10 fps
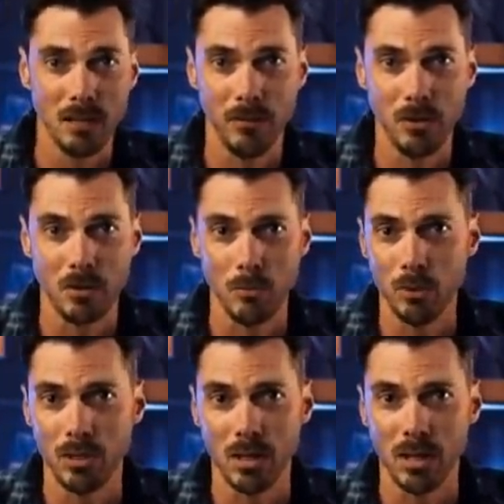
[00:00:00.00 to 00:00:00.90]
and in the
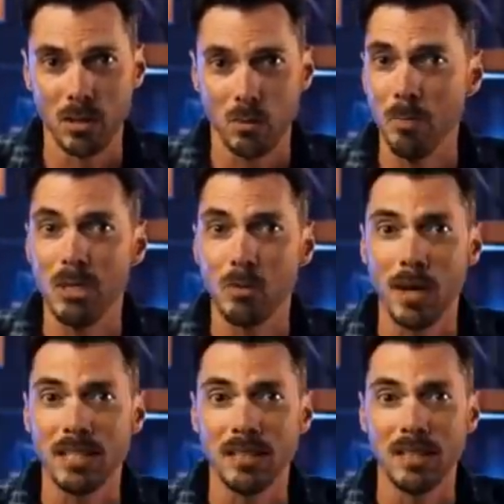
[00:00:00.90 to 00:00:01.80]
future, more designs will
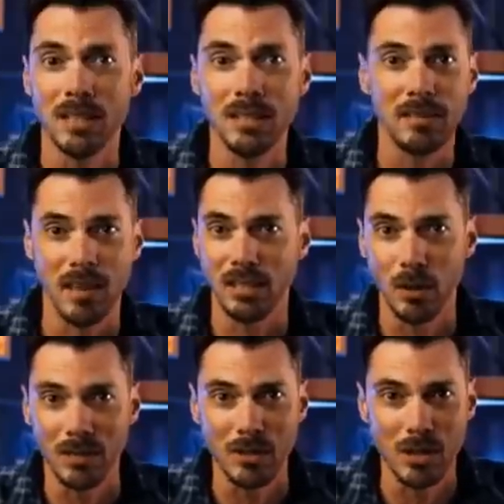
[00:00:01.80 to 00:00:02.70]
be created that
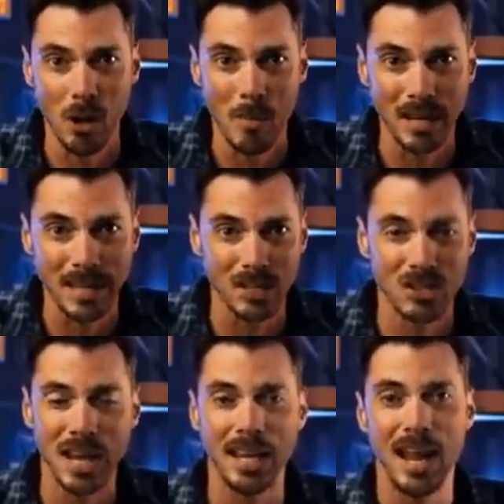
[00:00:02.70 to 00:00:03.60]
they don't even know about
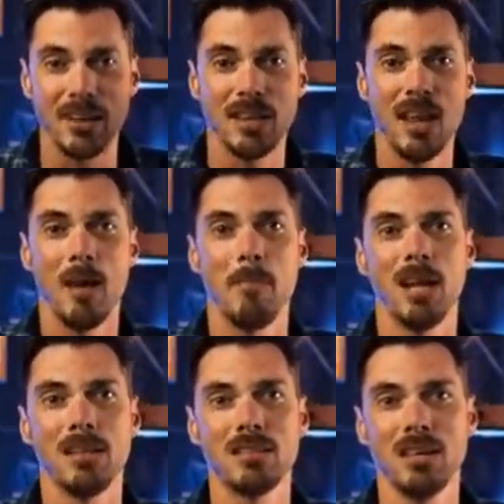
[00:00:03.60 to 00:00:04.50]
yet. Check it out
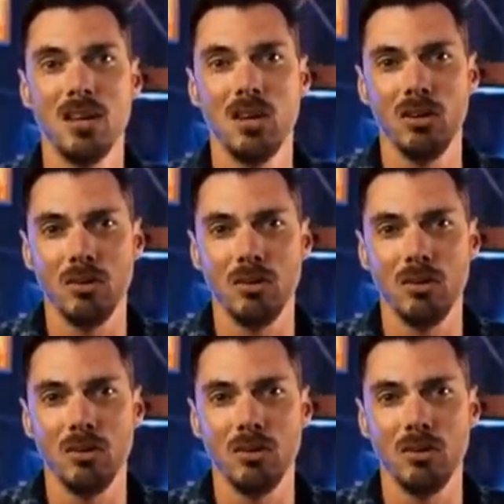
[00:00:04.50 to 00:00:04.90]
at Balancer.com.